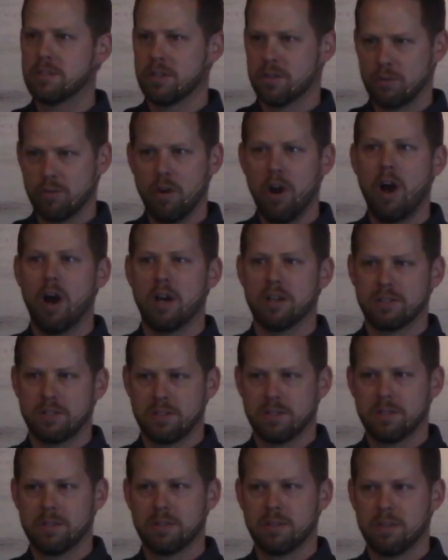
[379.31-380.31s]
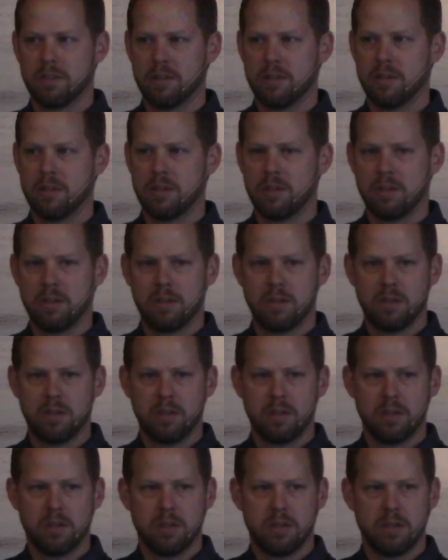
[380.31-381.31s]
The cross.
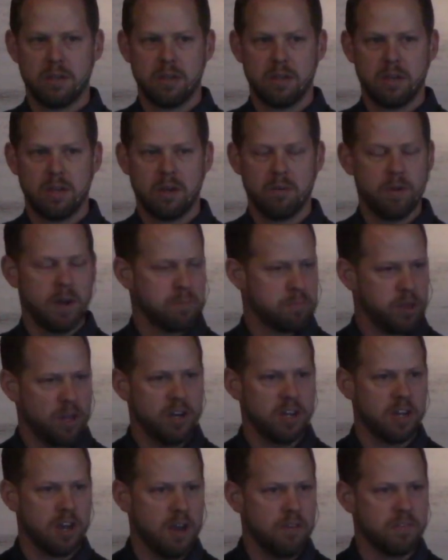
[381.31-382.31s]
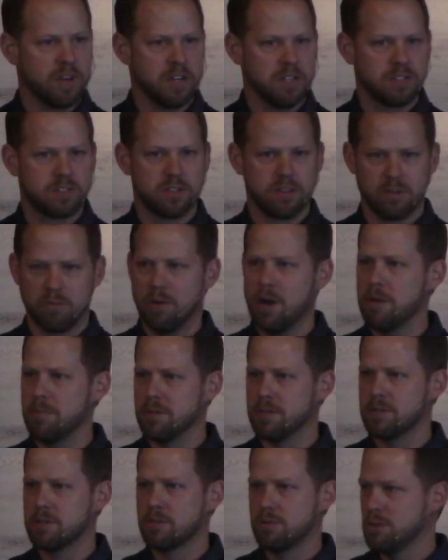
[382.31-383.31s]
We have plenty of evidence that the
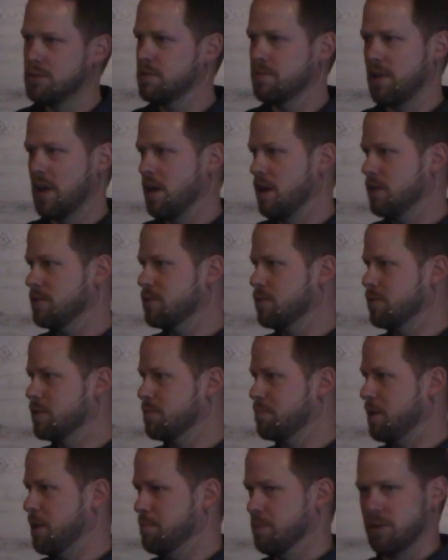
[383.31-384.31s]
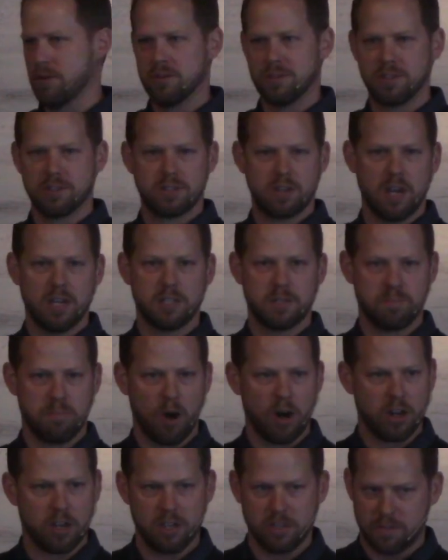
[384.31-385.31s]
Romans crucified all sorts of people. There's this guy
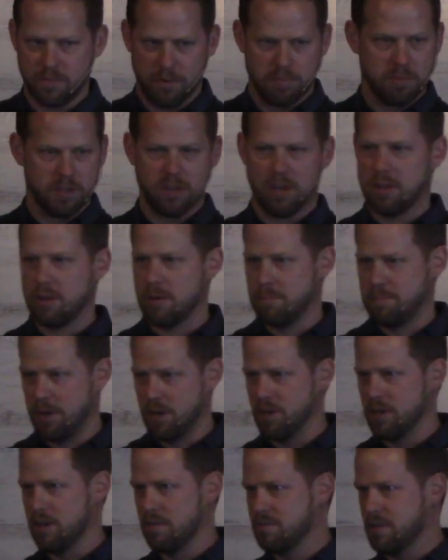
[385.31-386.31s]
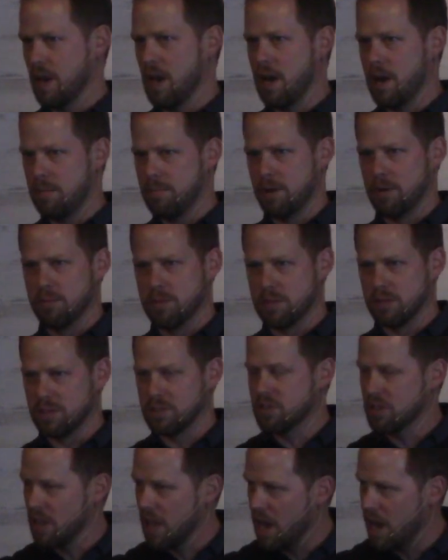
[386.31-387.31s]
Spartacus from another period of time who was a
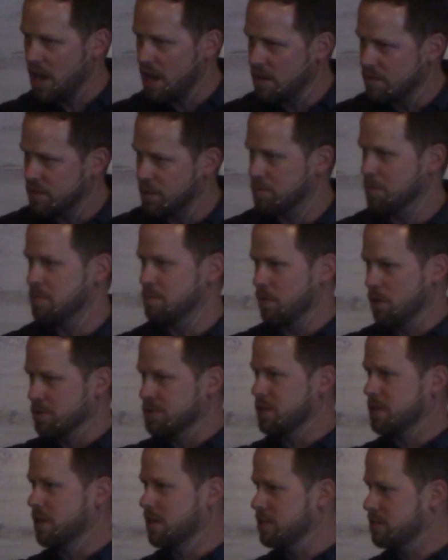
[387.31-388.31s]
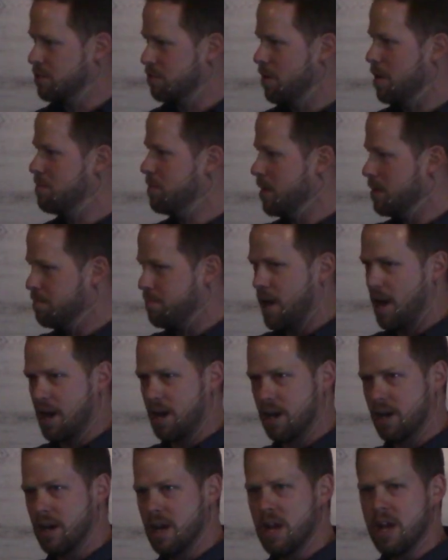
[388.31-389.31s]
slave that revolted against the Roman
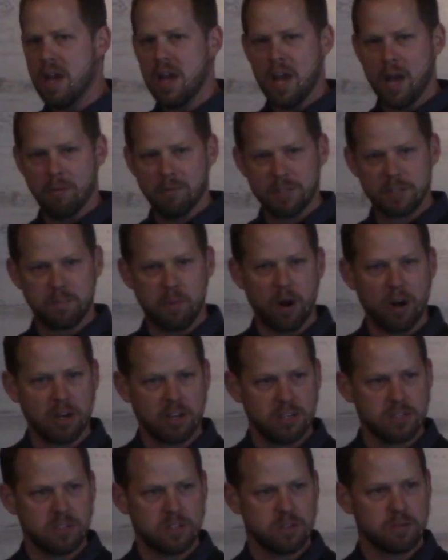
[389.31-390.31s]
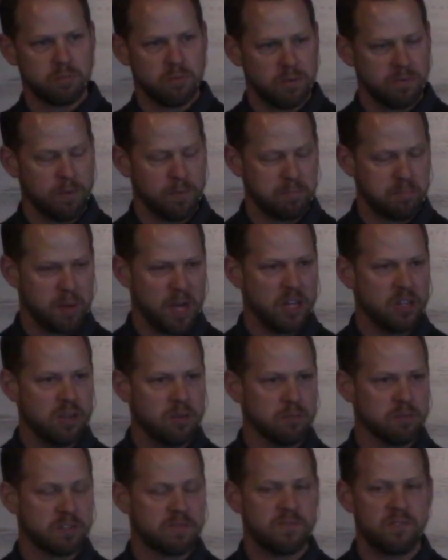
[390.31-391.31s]
Empire. And when Spartacus's
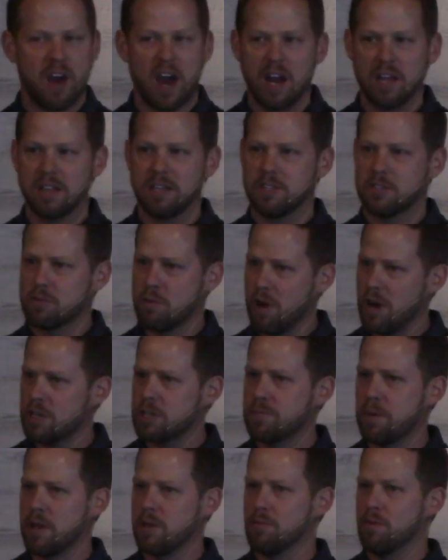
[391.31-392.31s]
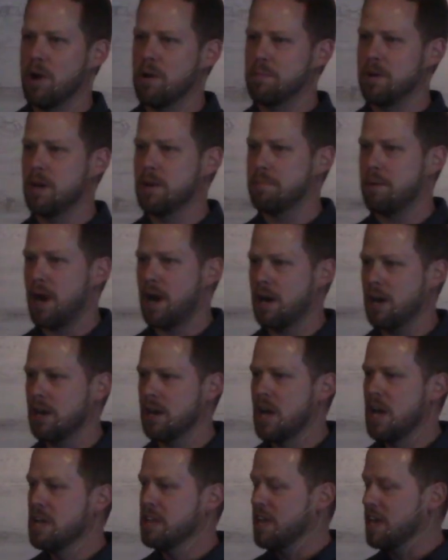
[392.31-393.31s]
rebellion was finally squashed by the Roman Empire,
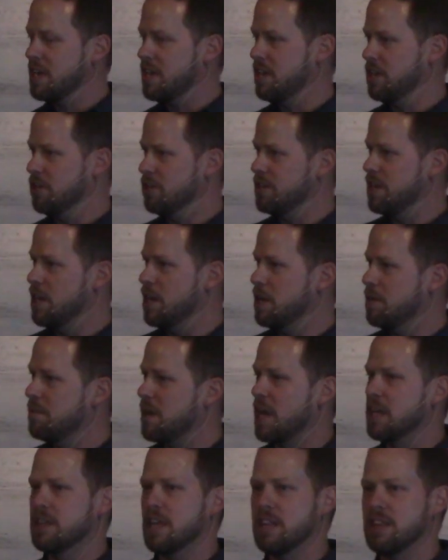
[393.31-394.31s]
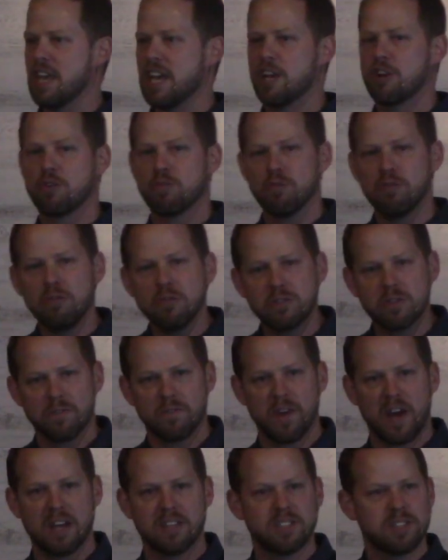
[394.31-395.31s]
they killed him and then they
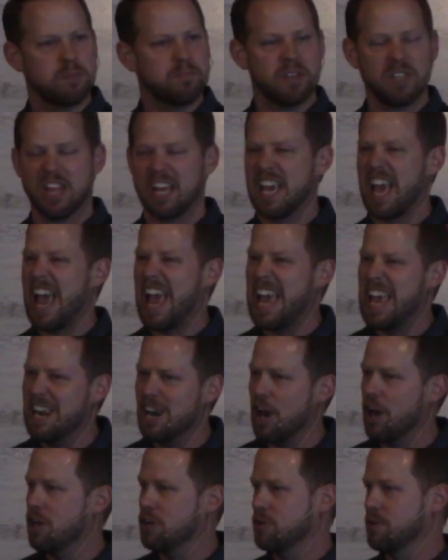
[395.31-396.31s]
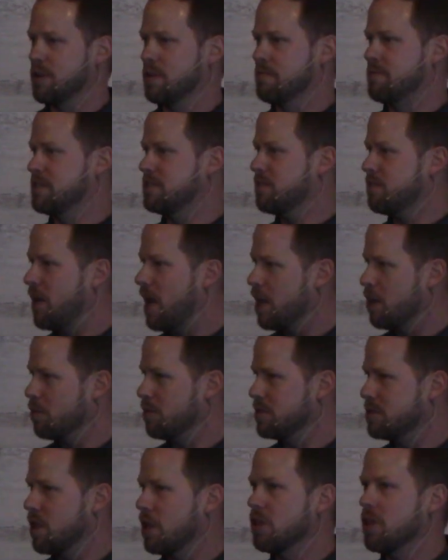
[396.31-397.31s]
crucified something like 800 of his
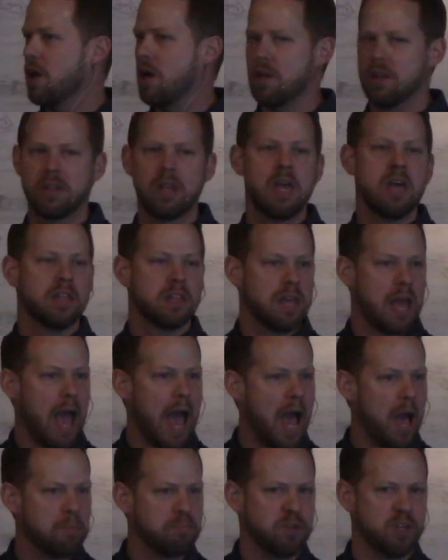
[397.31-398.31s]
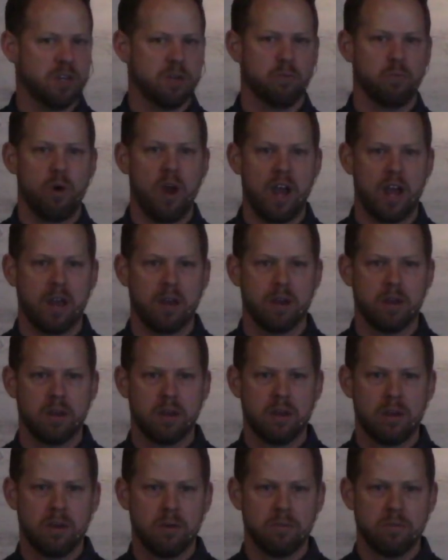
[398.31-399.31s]
followers along the Appian Way,
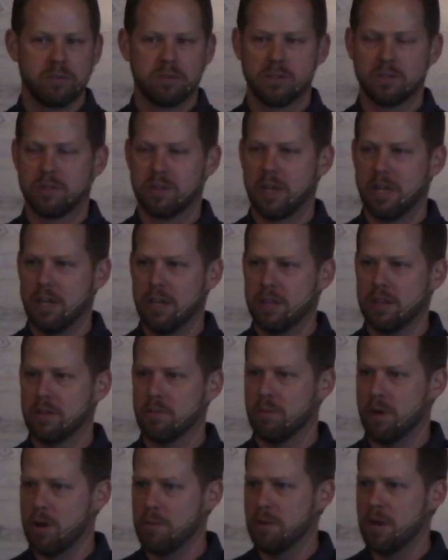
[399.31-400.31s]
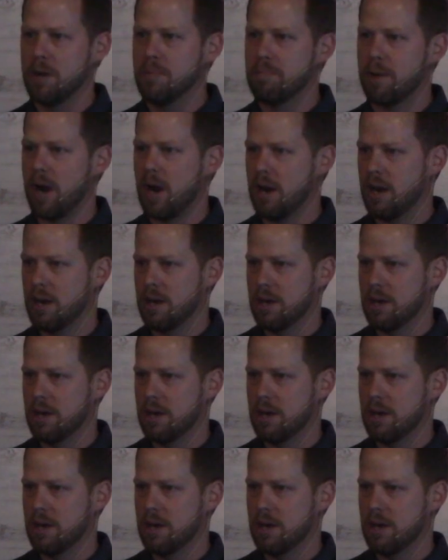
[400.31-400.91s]
which is in the Roman Empire.